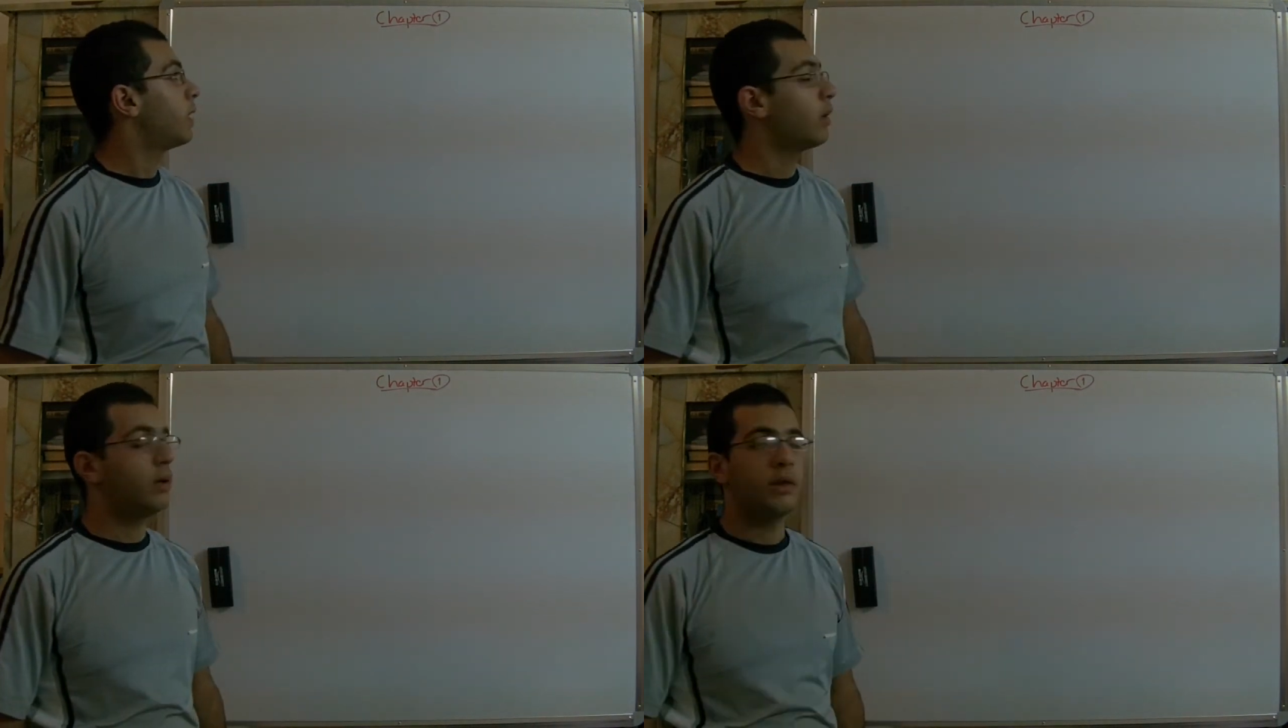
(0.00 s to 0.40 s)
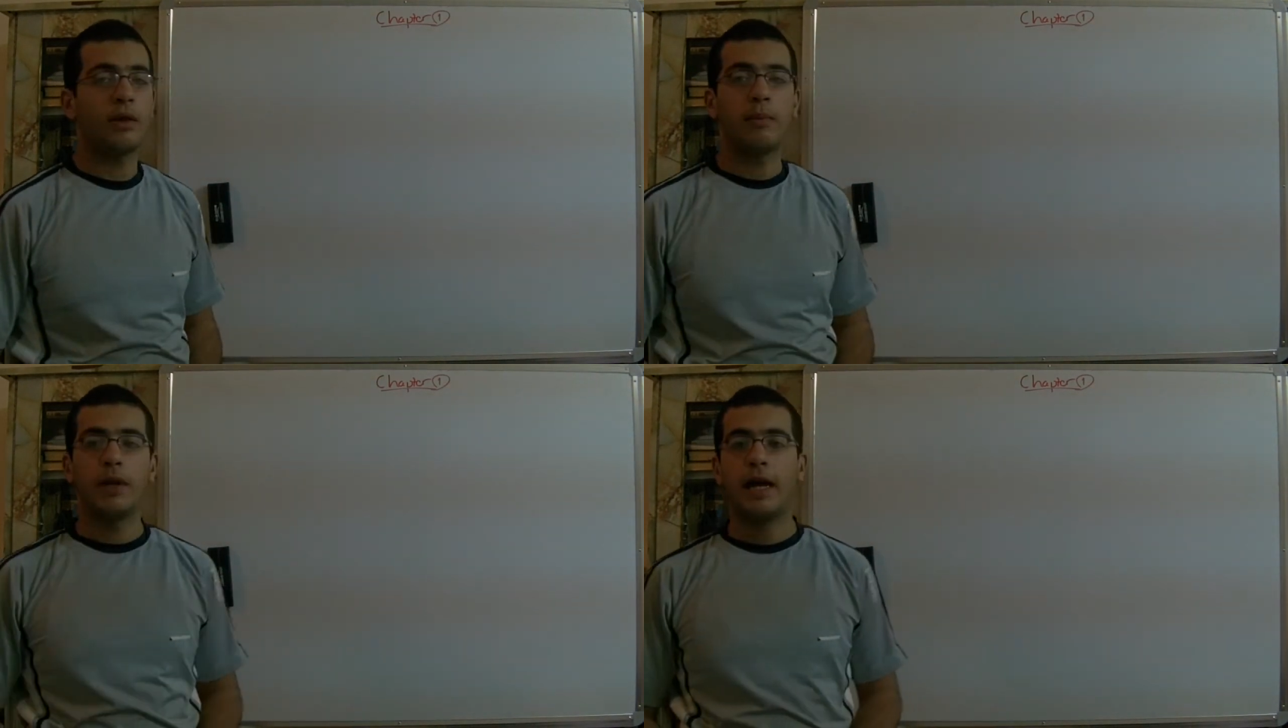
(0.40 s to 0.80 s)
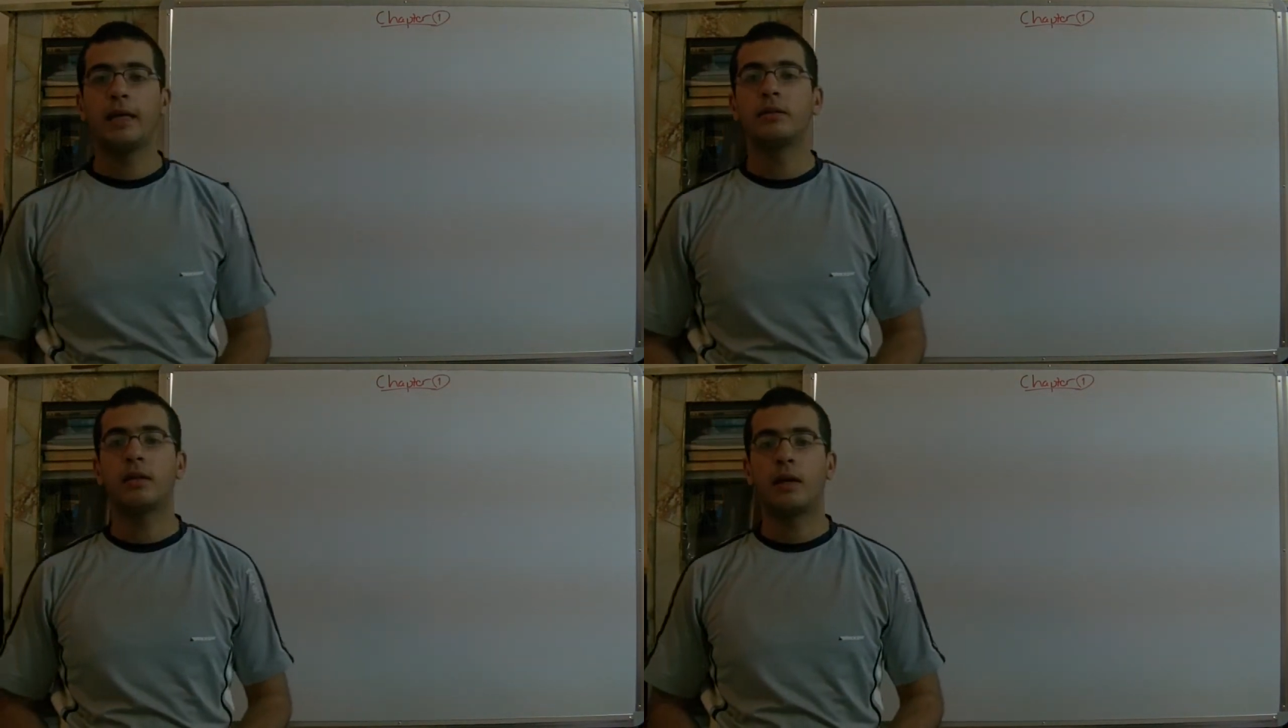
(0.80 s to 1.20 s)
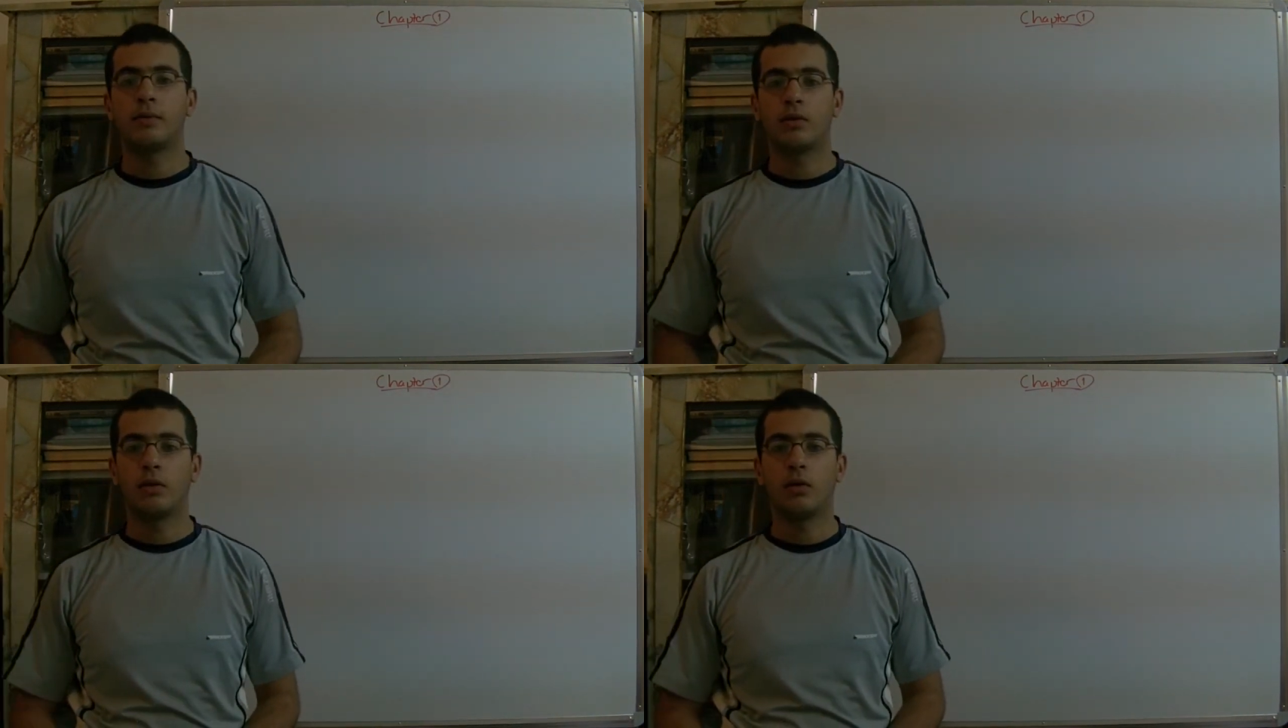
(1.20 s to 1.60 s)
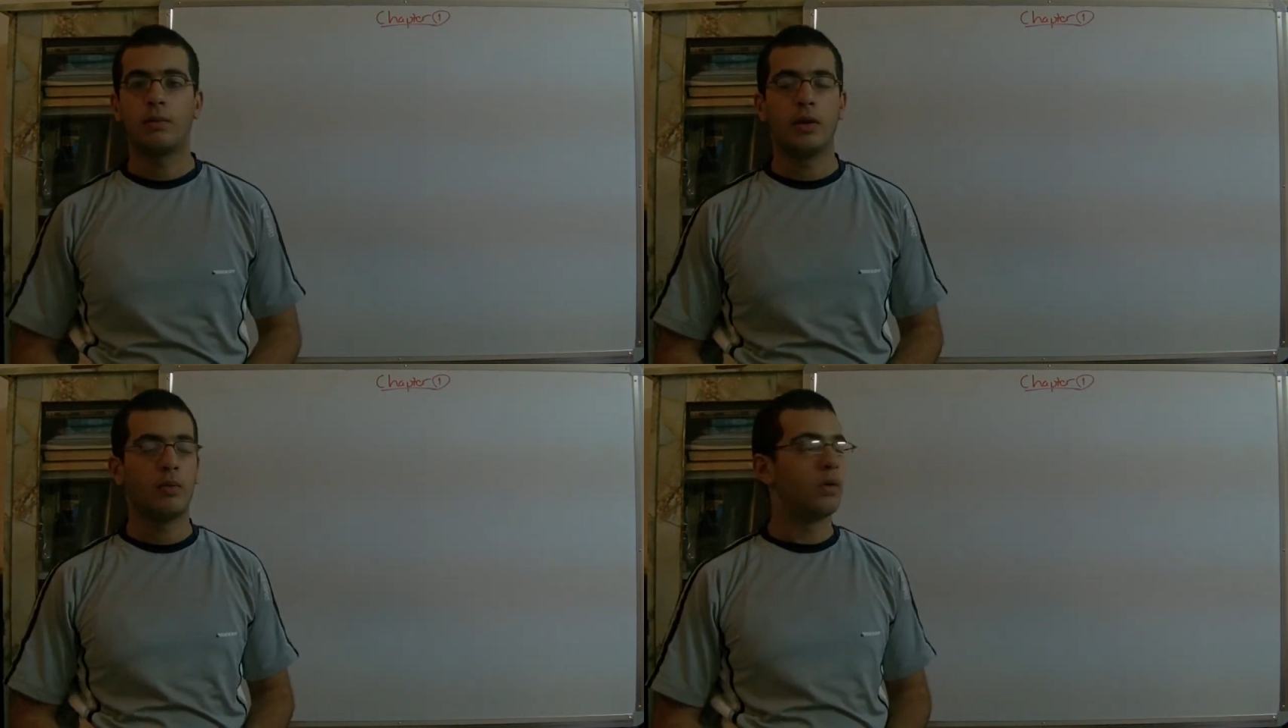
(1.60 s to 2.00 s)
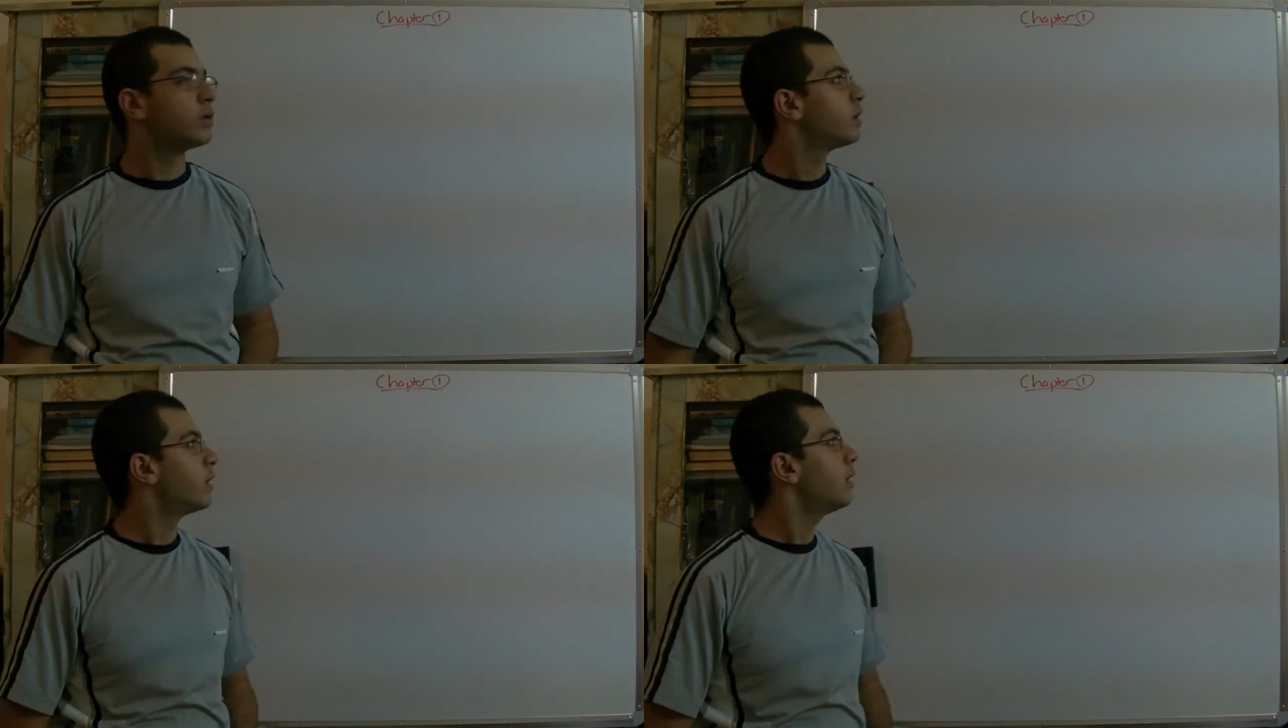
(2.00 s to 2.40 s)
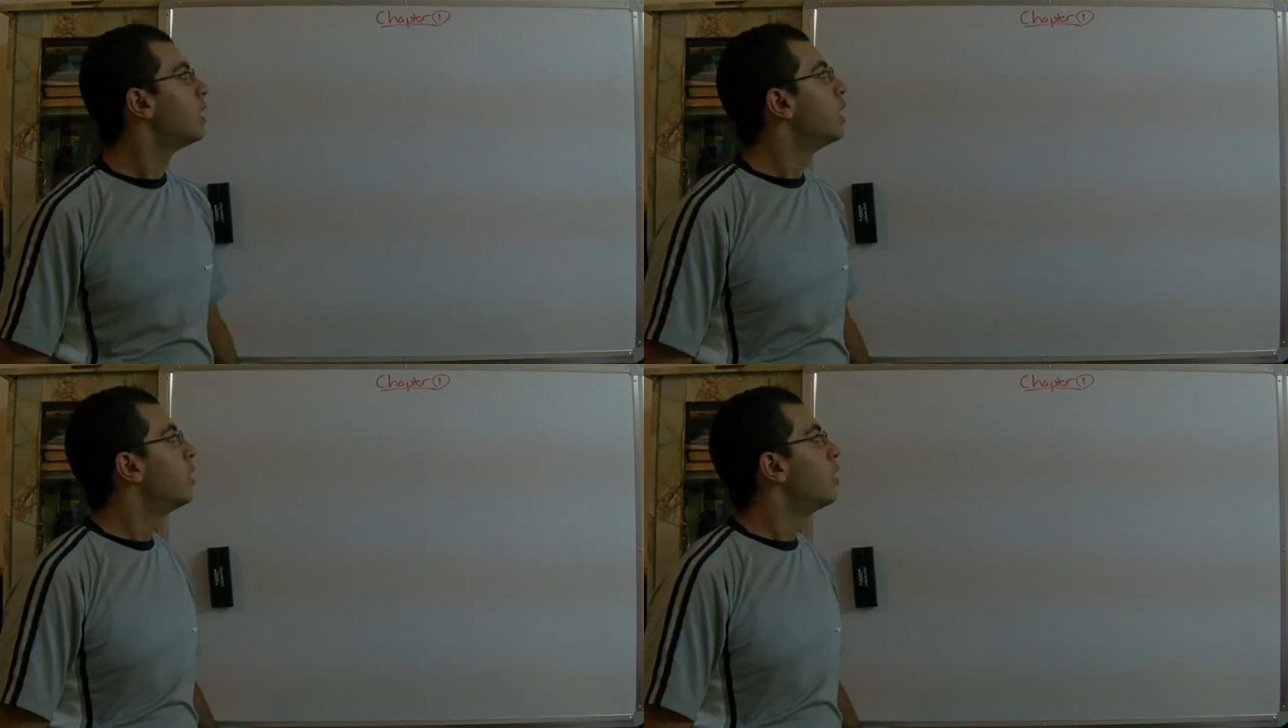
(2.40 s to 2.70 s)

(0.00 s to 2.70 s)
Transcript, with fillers: by which the plant absorbs the water